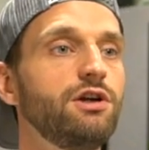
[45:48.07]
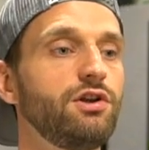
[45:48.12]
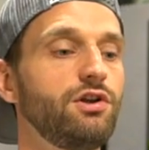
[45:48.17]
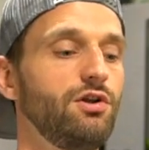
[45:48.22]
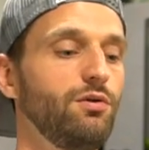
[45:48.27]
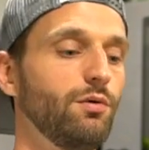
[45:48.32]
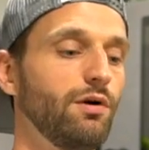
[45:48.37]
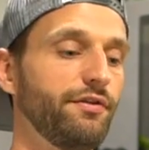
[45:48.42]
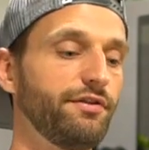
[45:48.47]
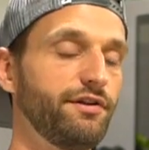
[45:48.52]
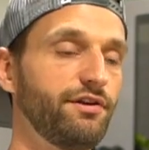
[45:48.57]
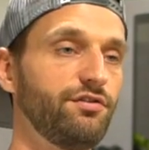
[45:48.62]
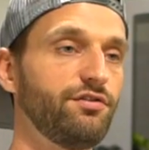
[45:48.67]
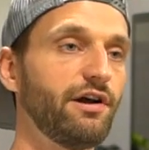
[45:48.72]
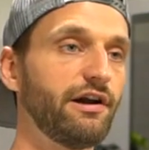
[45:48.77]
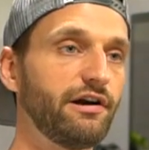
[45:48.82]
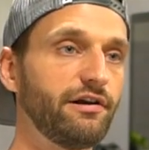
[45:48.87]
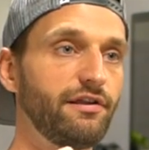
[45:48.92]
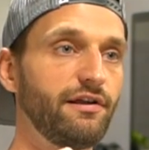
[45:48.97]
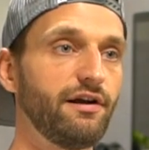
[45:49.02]
You want the
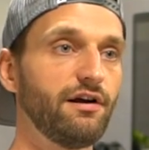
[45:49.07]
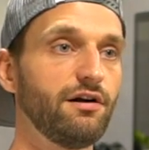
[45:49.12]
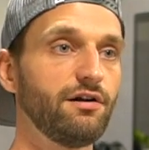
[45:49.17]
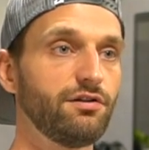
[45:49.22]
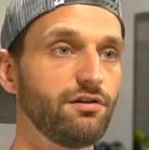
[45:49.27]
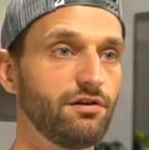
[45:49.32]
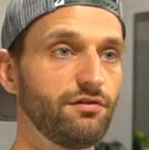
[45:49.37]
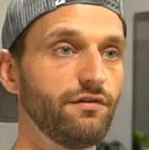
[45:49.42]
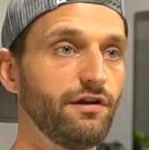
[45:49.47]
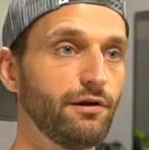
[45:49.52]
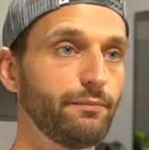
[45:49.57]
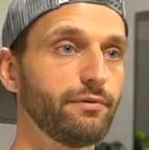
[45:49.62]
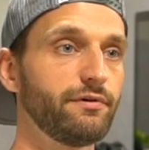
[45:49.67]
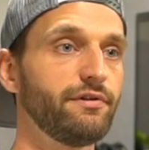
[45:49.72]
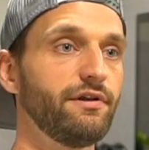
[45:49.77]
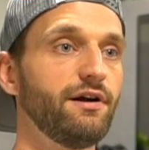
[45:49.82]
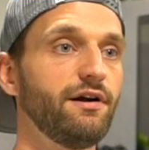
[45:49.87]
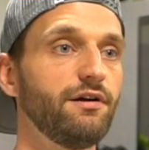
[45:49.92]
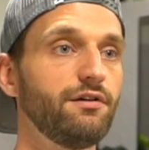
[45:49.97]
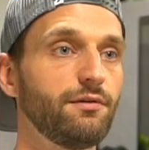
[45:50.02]
designer there, the developer
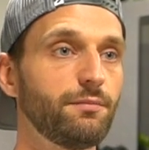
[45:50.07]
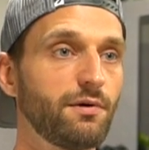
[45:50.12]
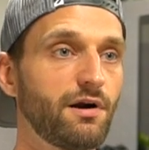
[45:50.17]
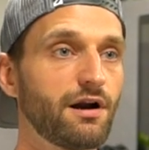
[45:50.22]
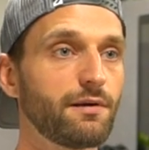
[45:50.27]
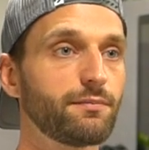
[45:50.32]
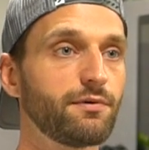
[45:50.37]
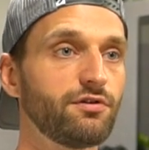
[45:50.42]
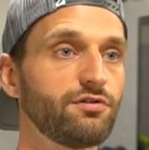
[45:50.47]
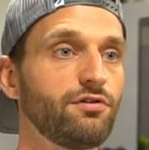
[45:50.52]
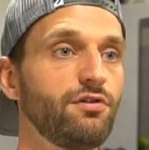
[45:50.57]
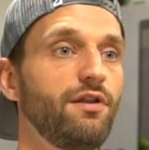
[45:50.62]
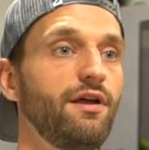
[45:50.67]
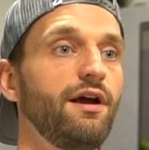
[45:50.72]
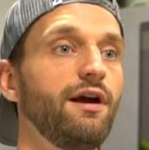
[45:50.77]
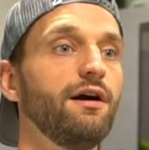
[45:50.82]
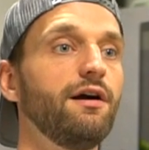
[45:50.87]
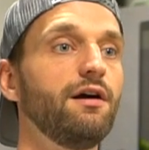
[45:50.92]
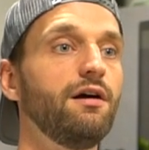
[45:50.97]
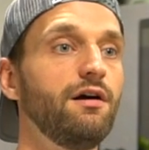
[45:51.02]
there, the product person
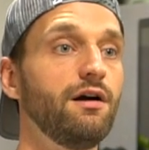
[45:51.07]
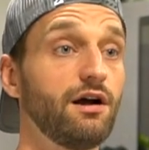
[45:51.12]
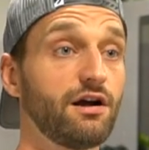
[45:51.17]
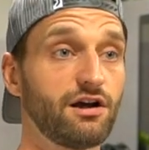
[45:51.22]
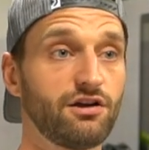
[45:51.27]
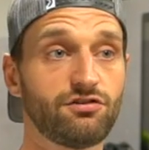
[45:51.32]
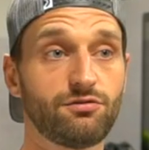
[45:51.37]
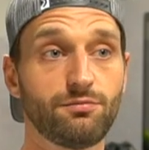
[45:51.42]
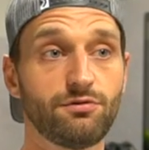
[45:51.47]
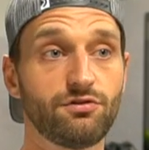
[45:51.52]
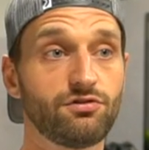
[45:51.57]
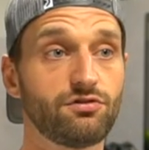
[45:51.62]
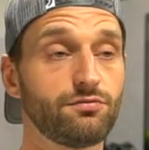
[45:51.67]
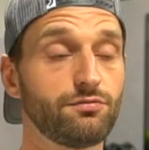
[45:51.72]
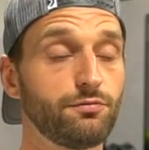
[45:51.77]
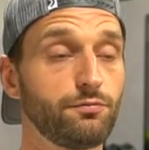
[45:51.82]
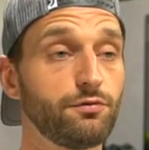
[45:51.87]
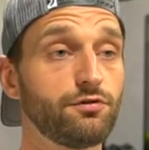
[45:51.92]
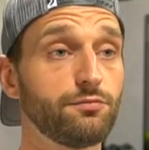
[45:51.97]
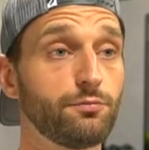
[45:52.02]
there, a customer
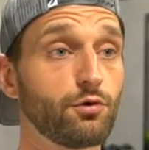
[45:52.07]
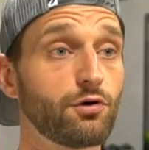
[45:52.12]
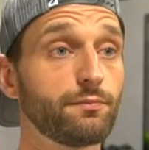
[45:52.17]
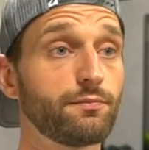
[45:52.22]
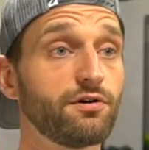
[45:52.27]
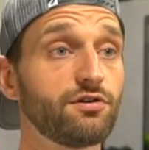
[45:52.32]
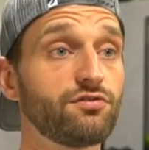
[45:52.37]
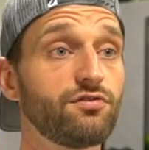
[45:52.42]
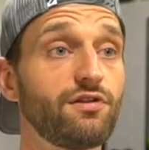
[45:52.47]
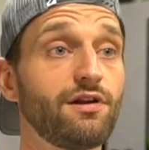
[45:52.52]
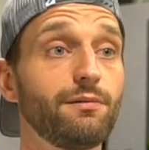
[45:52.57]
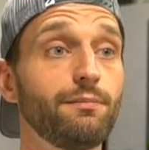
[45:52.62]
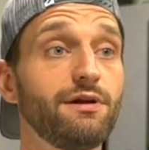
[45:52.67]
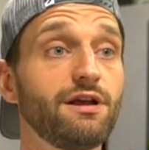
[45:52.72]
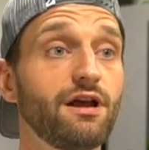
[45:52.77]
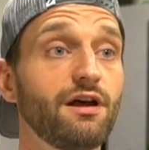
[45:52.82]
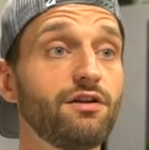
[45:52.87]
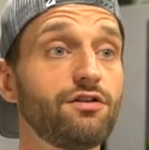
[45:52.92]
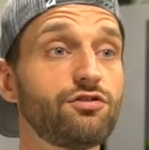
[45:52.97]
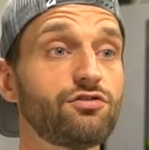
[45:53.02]
support person there,
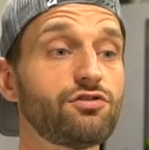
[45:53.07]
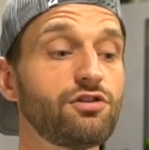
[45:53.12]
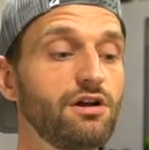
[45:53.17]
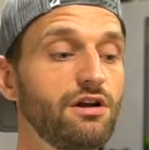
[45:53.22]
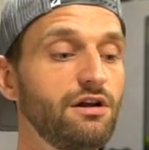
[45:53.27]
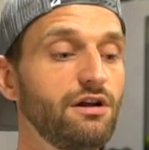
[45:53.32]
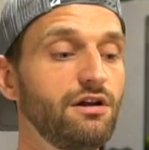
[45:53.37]
because